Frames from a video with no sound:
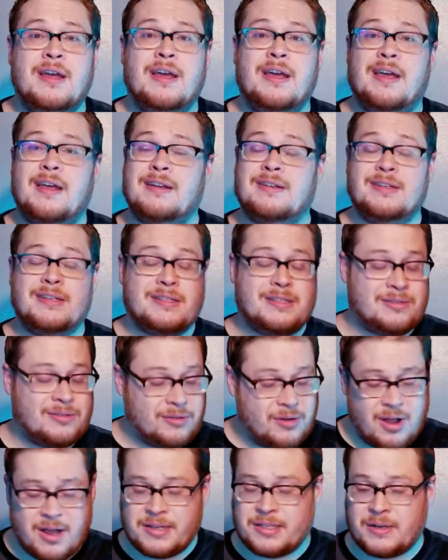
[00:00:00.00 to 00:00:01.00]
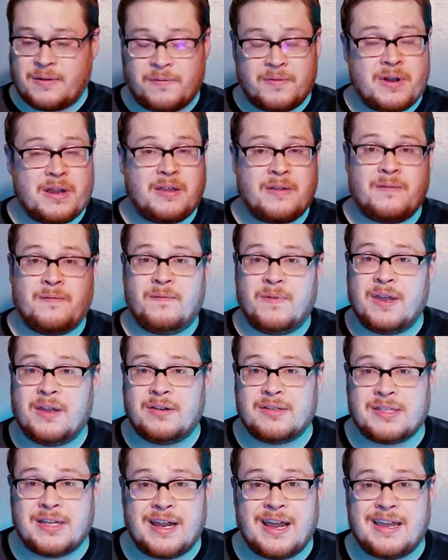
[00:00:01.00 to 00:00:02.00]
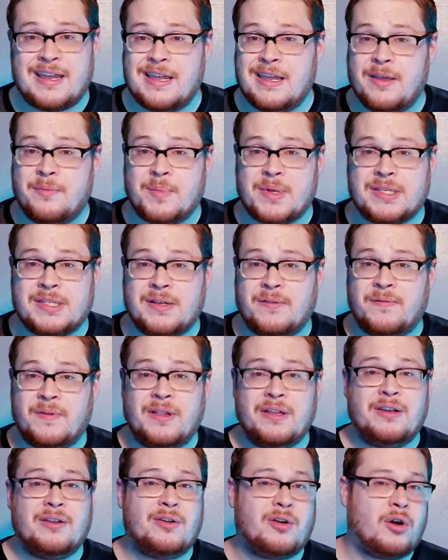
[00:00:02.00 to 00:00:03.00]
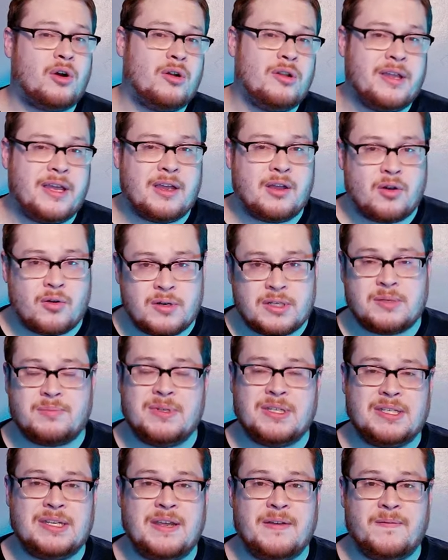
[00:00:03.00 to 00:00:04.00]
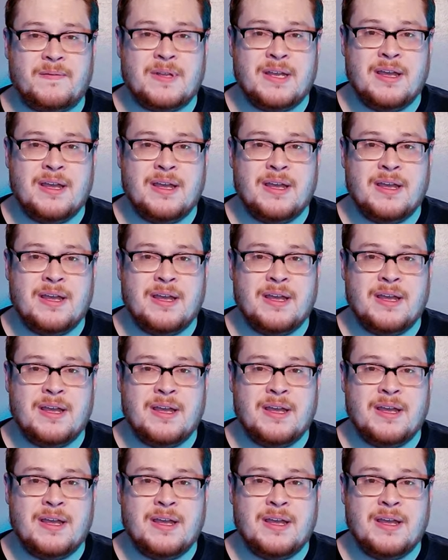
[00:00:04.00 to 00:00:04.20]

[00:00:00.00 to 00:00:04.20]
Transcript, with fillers: and just cross our freaking fingers that I can give myself a little early Christmas gift